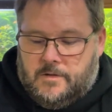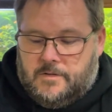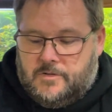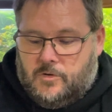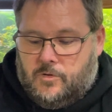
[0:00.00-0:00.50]

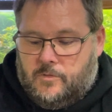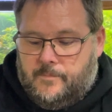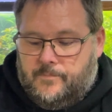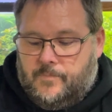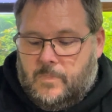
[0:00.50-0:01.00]
So
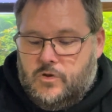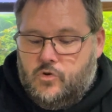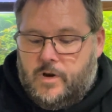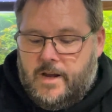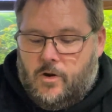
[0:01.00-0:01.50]

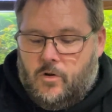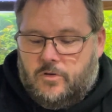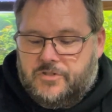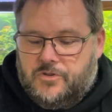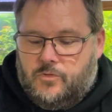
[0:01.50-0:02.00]
you can
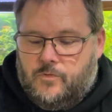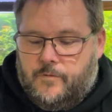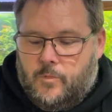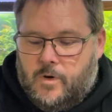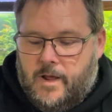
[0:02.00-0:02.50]
also,
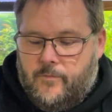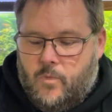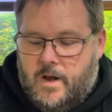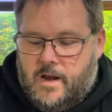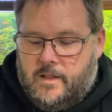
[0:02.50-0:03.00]
from what I've
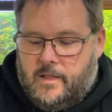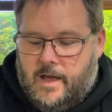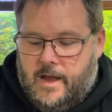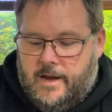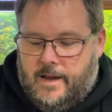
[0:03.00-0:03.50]
read
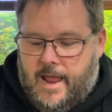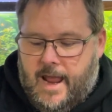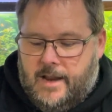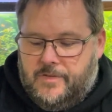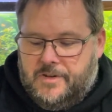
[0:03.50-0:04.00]
online,
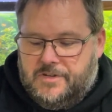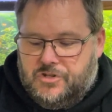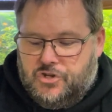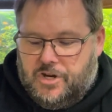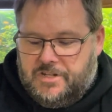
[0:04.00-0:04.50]
add this
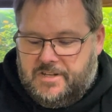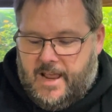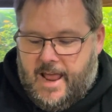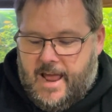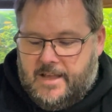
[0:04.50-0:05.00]
just
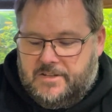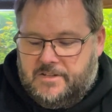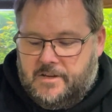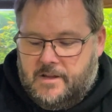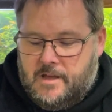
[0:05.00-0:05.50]

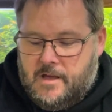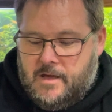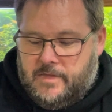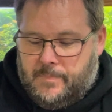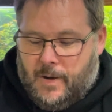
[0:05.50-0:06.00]
as
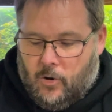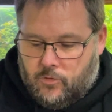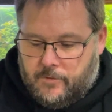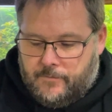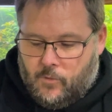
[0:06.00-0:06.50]
the
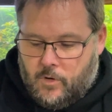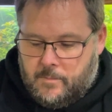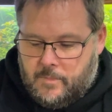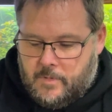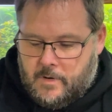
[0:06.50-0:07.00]
powder
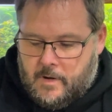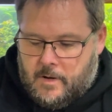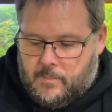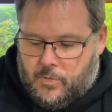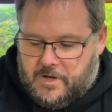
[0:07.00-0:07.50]
form,
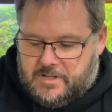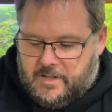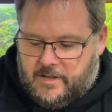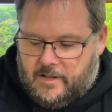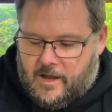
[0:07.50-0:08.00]
but it's a
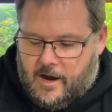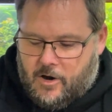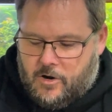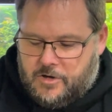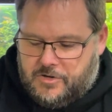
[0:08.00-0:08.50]
little
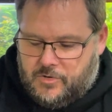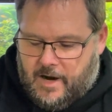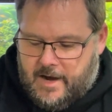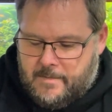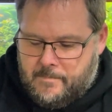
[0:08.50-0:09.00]
hard to
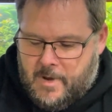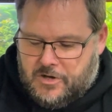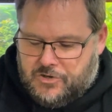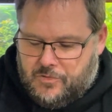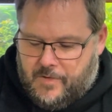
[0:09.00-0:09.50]
kind of
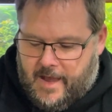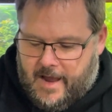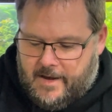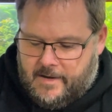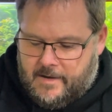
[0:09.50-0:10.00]
measure
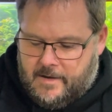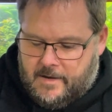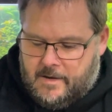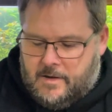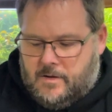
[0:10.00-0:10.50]
that
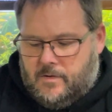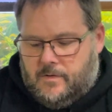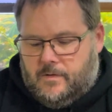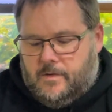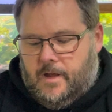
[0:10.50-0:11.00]

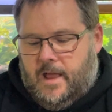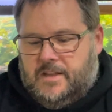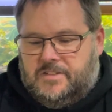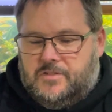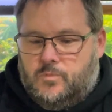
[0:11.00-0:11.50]

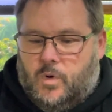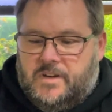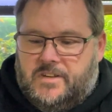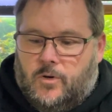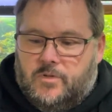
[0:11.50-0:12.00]
as to
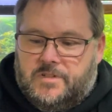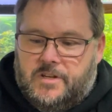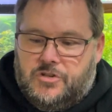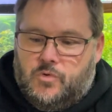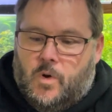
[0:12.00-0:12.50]
what
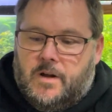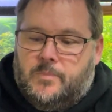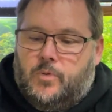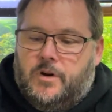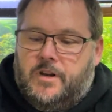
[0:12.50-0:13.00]
dosage you want to
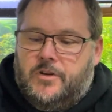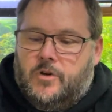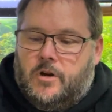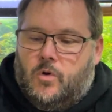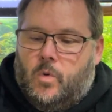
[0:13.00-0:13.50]
put in your
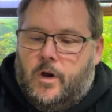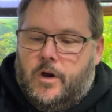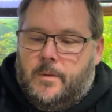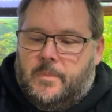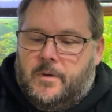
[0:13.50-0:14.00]

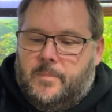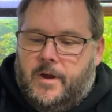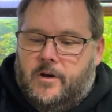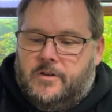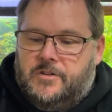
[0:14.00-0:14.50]
aquarium
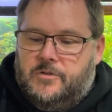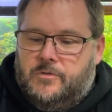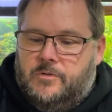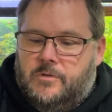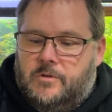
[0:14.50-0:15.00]
compared to